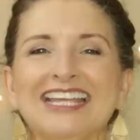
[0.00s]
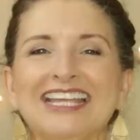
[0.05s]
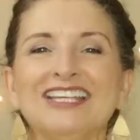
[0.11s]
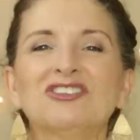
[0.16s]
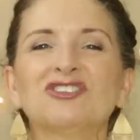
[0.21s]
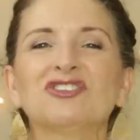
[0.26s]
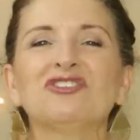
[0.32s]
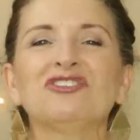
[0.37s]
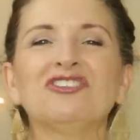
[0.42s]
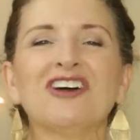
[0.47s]

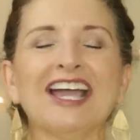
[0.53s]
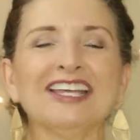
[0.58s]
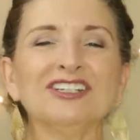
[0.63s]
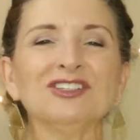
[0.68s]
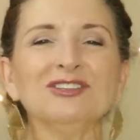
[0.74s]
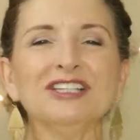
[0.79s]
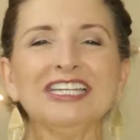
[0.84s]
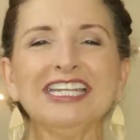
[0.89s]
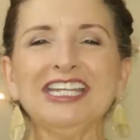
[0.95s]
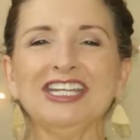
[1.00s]
It's
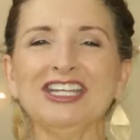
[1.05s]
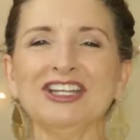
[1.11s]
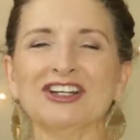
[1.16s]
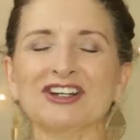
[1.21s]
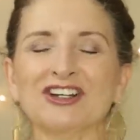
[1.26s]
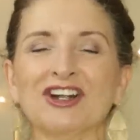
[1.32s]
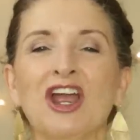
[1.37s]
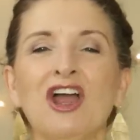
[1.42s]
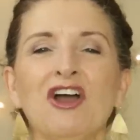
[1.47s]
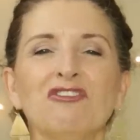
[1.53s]
finally
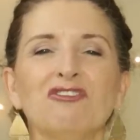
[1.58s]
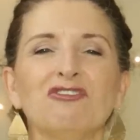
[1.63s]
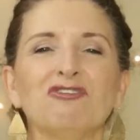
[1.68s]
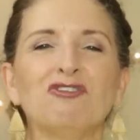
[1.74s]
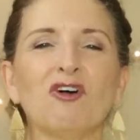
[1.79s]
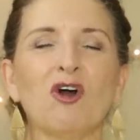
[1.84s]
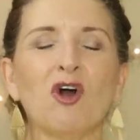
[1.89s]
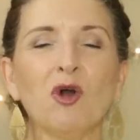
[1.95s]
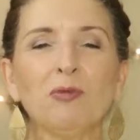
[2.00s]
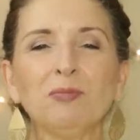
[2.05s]
here.
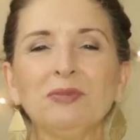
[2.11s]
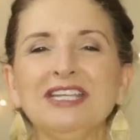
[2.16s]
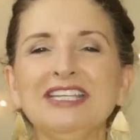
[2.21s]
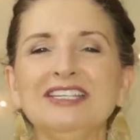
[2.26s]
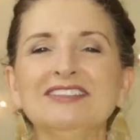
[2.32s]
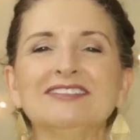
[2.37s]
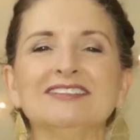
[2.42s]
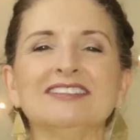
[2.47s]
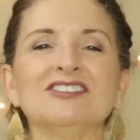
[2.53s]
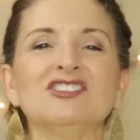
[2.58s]
Fall
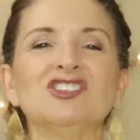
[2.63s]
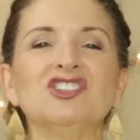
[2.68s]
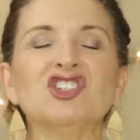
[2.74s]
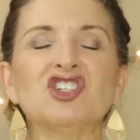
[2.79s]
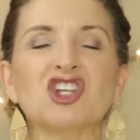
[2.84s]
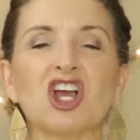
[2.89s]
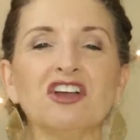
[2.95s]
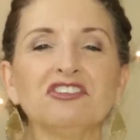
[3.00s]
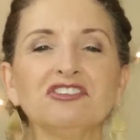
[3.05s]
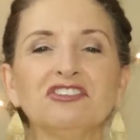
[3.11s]
pieces
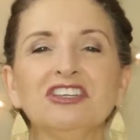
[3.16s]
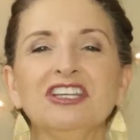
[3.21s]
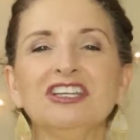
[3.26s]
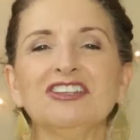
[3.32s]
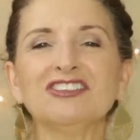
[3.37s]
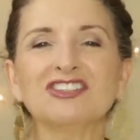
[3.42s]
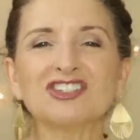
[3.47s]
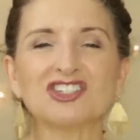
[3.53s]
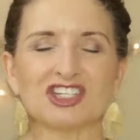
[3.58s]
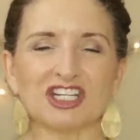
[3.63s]
just hit
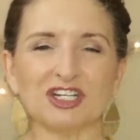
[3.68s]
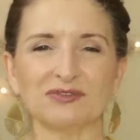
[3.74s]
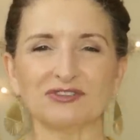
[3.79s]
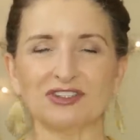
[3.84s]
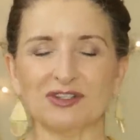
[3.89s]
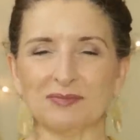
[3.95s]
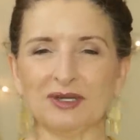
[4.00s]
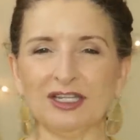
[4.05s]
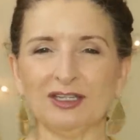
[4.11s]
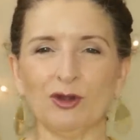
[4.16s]
the shelves
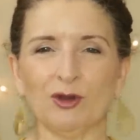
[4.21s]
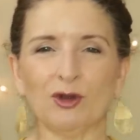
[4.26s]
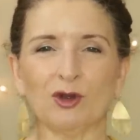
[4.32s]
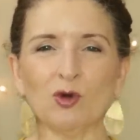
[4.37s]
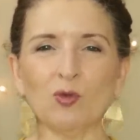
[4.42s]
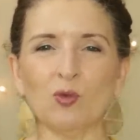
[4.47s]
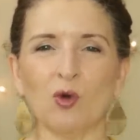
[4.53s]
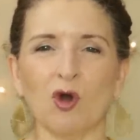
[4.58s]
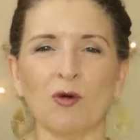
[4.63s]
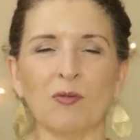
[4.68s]
at my
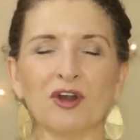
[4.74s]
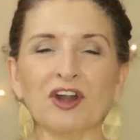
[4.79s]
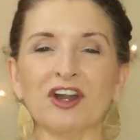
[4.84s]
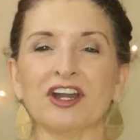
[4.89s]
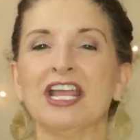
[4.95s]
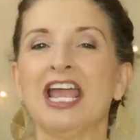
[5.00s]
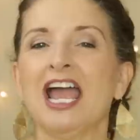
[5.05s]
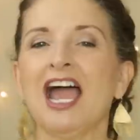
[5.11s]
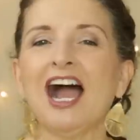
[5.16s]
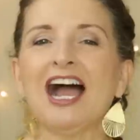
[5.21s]
local Walmart.
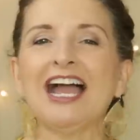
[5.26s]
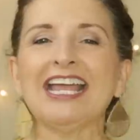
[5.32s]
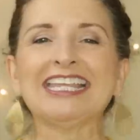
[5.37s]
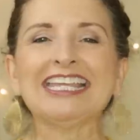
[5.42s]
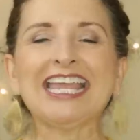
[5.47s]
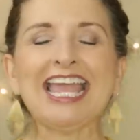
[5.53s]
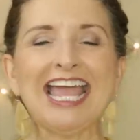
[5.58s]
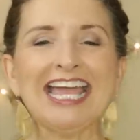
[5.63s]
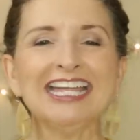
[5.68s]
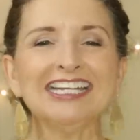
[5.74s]
I
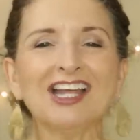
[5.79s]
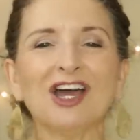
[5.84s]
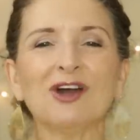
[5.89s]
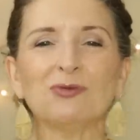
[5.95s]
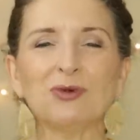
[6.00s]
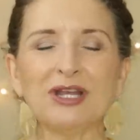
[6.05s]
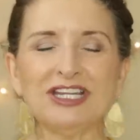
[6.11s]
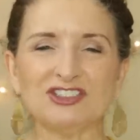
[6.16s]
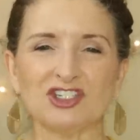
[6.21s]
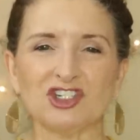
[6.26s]
cannot
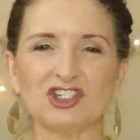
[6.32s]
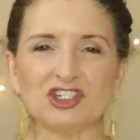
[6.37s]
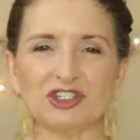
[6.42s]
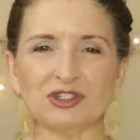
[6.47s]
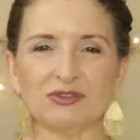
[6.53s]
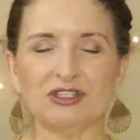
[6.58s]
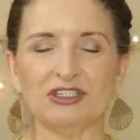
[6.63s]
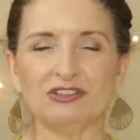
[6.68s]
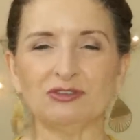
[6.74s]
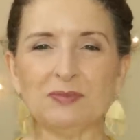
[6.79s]
wait to
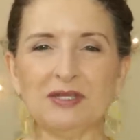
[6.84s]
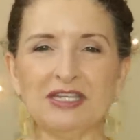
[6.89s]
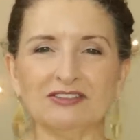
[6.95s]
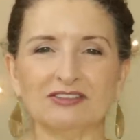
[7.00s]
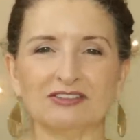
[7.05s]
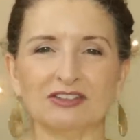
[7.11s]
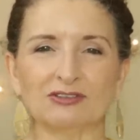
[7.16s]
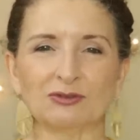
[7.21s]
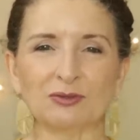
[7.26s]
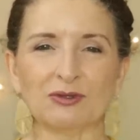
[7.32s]
share these
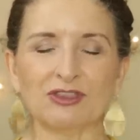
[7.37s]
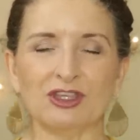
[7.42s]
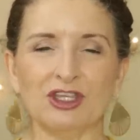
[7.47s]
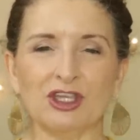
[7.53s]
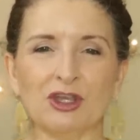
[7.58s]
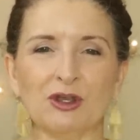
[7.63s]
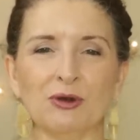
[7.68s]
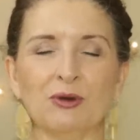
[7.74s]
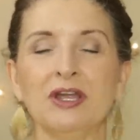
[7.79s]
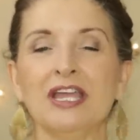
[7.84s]
pieces with
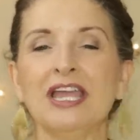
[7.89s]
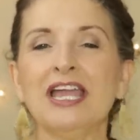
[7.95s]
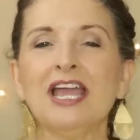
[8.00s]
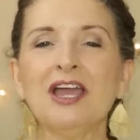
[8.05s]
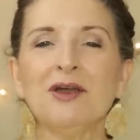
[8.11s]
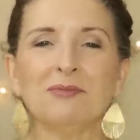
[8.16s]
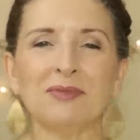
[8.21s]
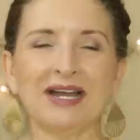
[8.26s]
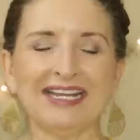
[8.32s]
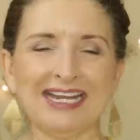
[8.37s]
you.
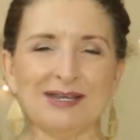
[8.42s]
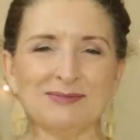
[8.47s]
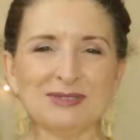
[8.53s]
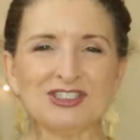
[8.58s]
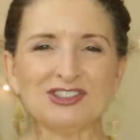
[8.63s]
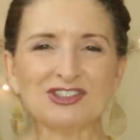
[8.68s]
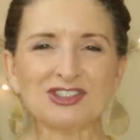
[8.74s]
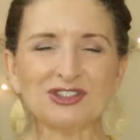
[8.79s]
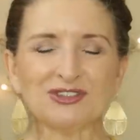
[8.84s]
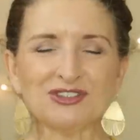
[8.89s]
My name
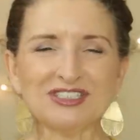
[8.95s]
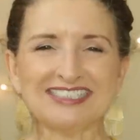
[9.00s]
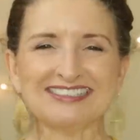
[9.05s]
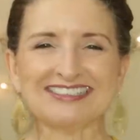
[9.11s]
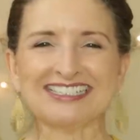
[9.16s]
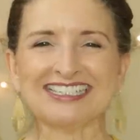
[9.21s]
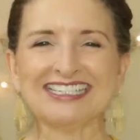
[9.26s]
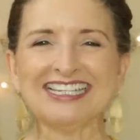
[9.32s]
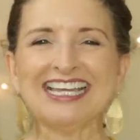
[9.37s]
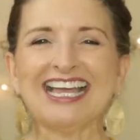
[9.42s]
is
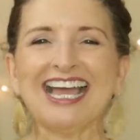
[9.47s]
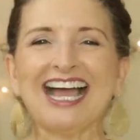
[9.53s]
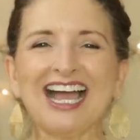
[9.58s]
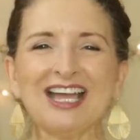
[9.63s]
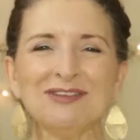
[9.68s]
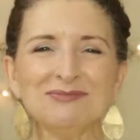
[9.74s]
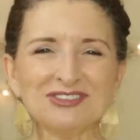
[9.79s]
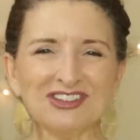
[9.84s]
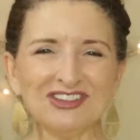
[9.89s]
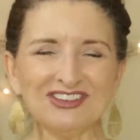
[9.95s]
Theresa.
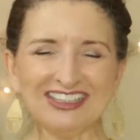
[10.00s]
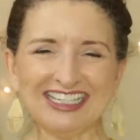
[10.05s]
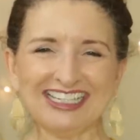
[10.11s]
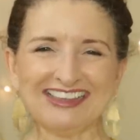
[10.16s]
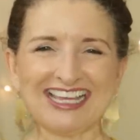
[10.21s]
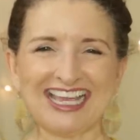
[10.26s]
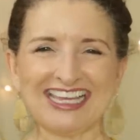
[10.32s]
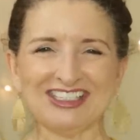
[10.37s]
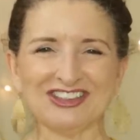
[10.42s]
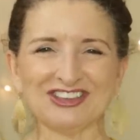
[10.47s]
I'm so glad
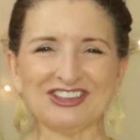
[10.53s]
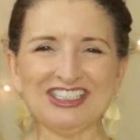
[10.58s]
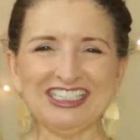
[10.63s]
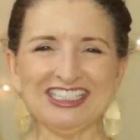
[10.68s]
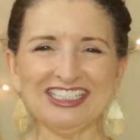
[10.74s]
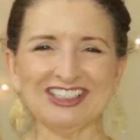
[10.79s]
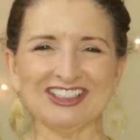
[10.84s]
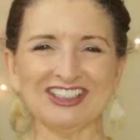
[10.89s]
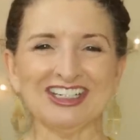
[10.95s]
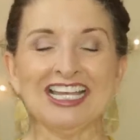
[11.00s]
that you're
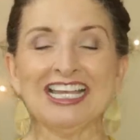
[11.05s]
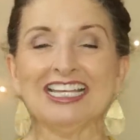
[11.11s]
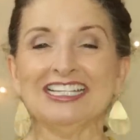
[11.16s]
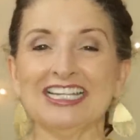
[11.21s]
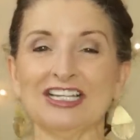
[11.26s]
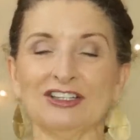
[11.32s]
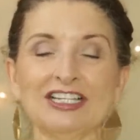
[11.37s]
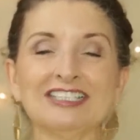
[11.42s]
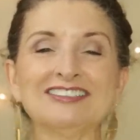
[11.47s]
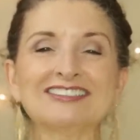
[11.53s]
here.
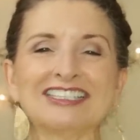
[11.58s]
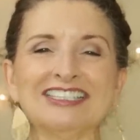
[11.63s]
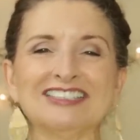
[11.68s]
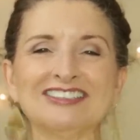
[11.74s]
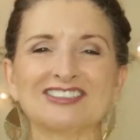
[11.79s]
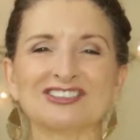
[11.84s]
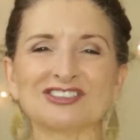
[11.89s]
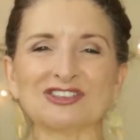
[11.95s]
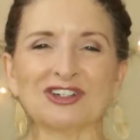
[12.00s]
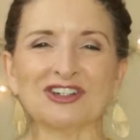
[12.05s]
Now let's get
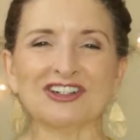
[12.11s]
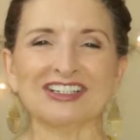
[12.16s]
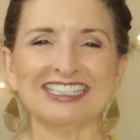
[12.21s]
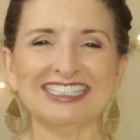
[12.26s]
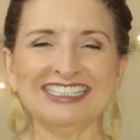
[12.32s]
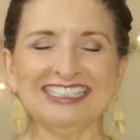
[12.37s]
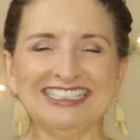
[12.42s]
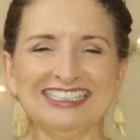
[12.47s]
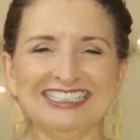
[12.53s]
started.